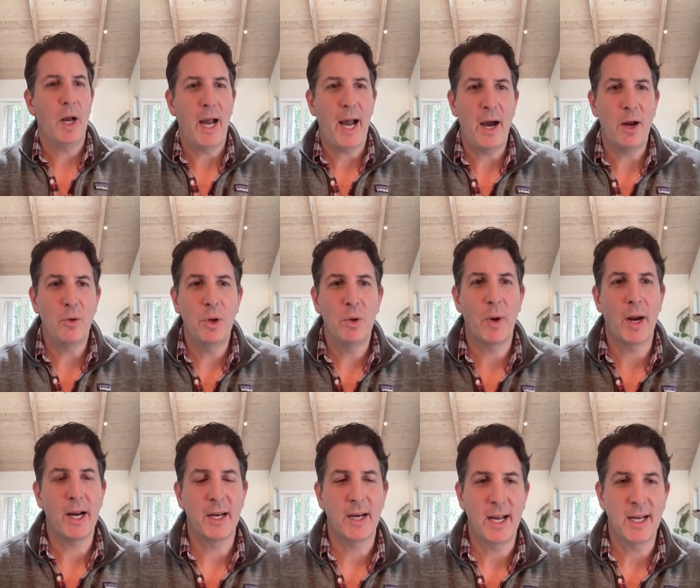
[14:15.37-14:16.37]
how do we
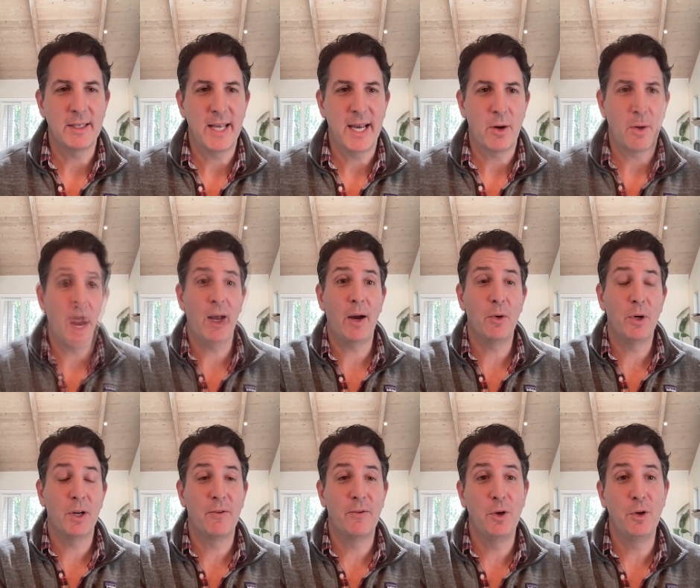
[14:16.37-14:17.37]
recognize that or how
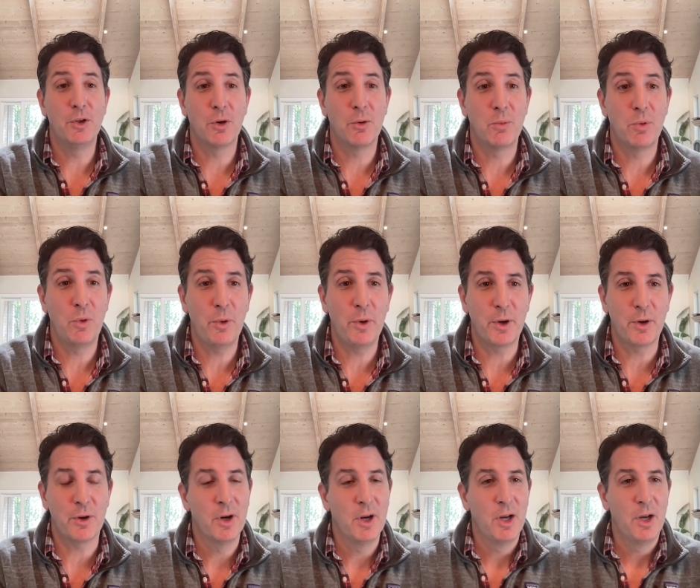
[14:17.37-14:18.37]
would a future
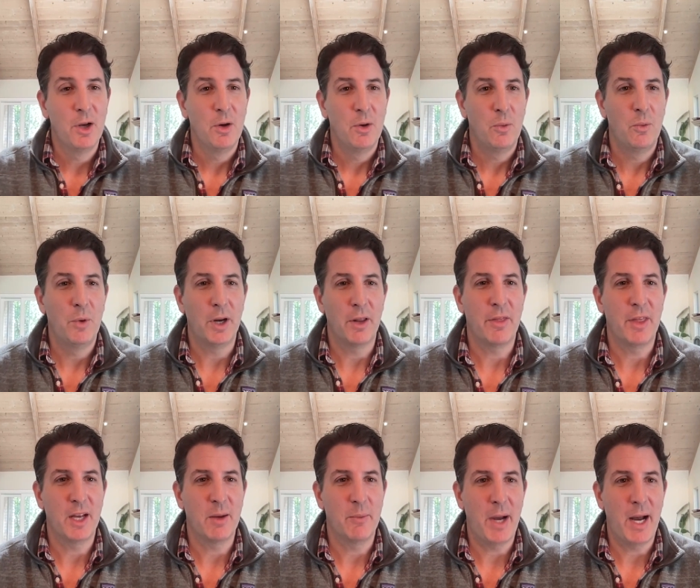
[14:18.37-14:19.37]
employer want to
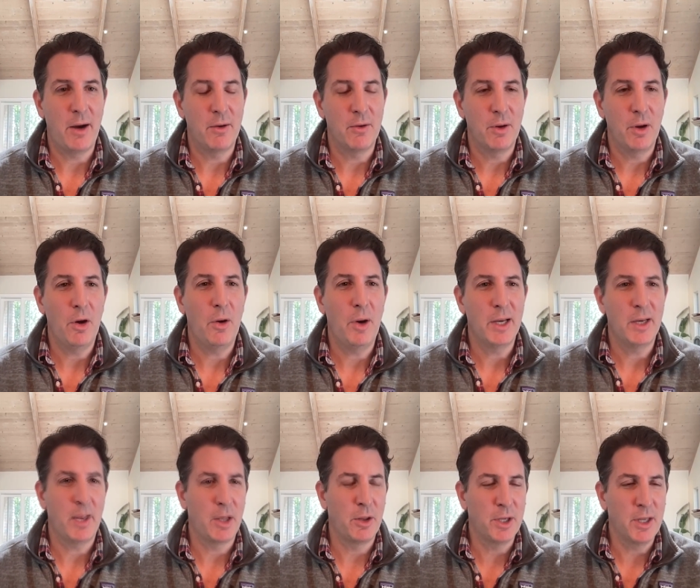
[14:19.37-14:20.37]
think about oh
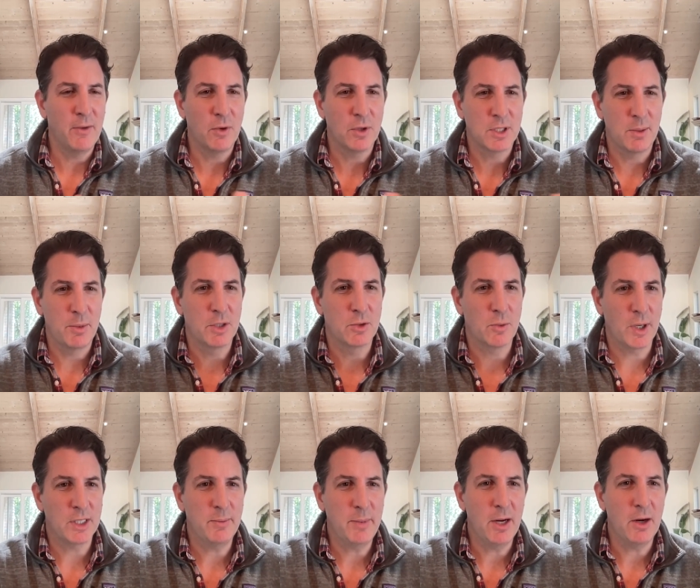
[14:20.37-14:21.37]
am i looking for somebody's
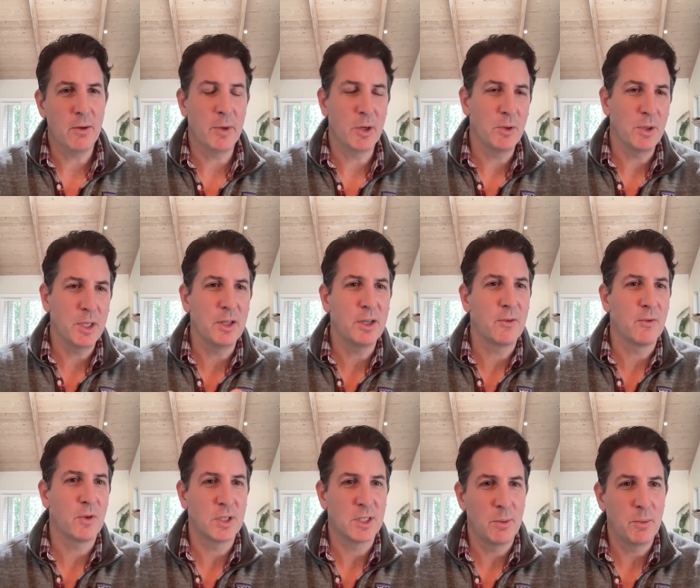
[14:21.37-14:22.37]
resume or am i really
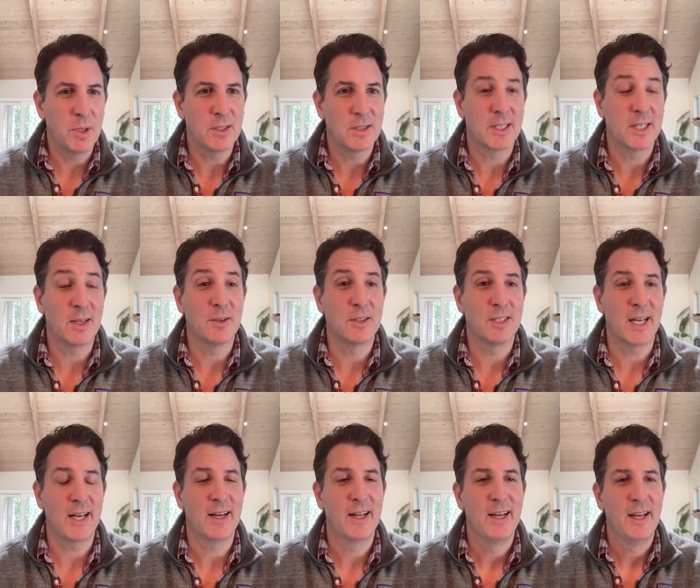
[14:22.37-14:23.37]
looking for somebody's skill
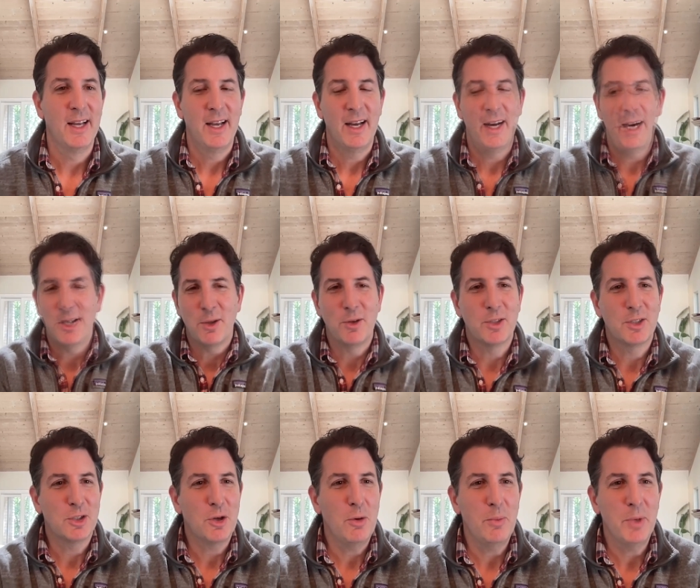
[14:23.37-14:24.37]
set and so
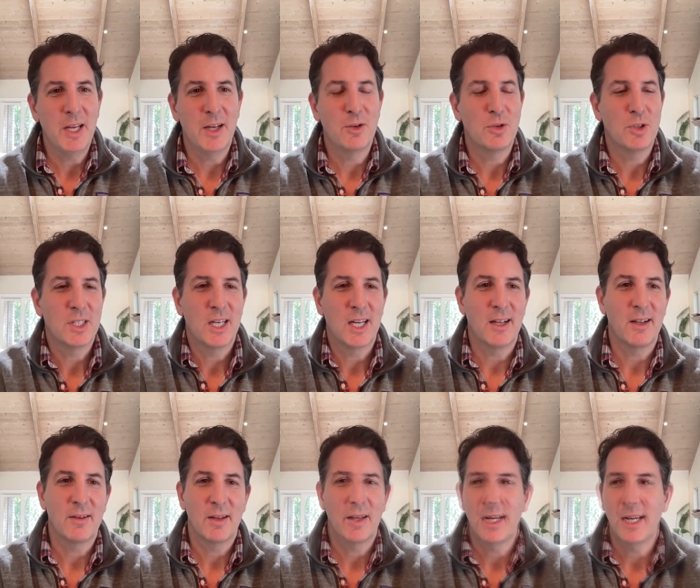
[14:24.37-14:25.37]
there's so many
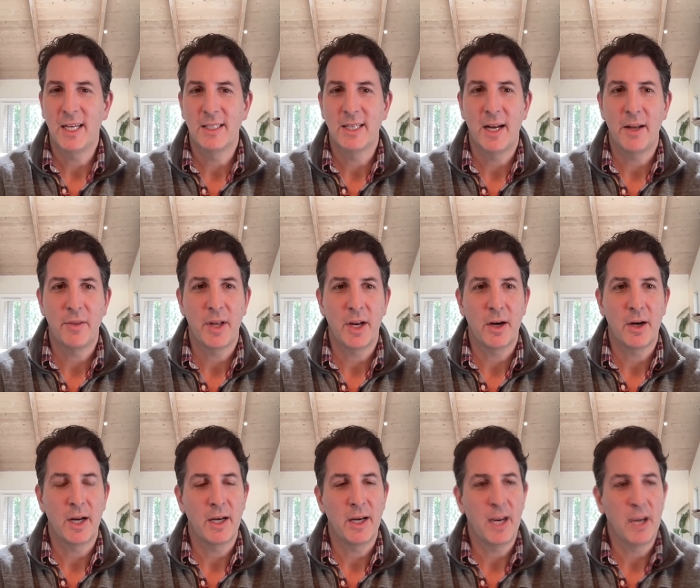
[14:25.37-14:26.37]
interesting ideas out
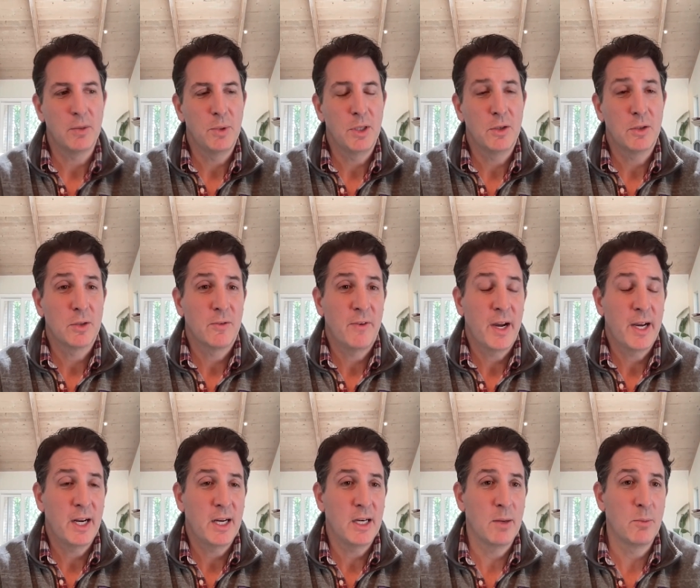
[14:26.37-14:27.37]
there and ultimately there's a
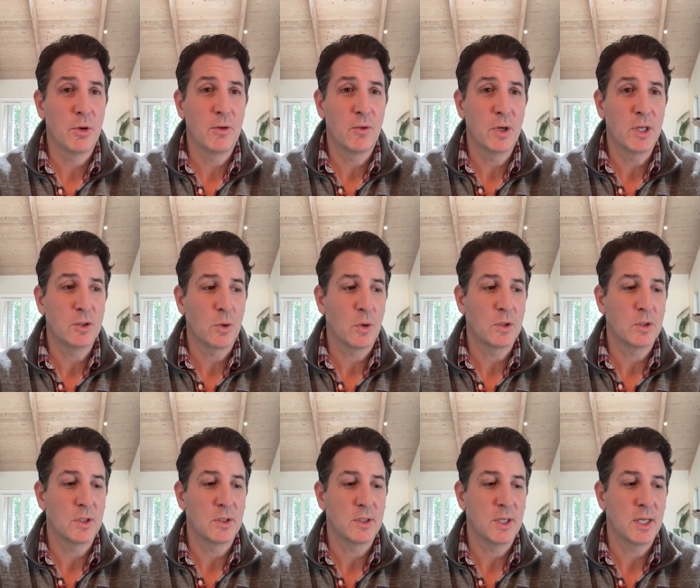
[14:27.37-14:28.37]
finite number of
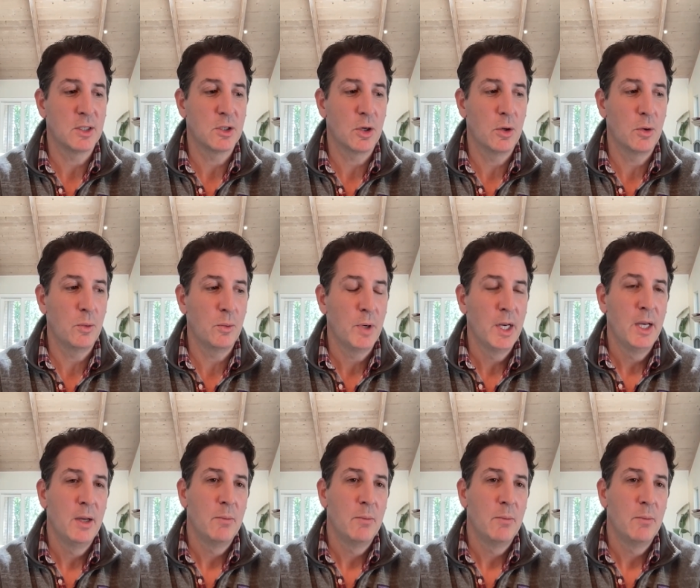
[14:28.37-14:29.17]
resources and so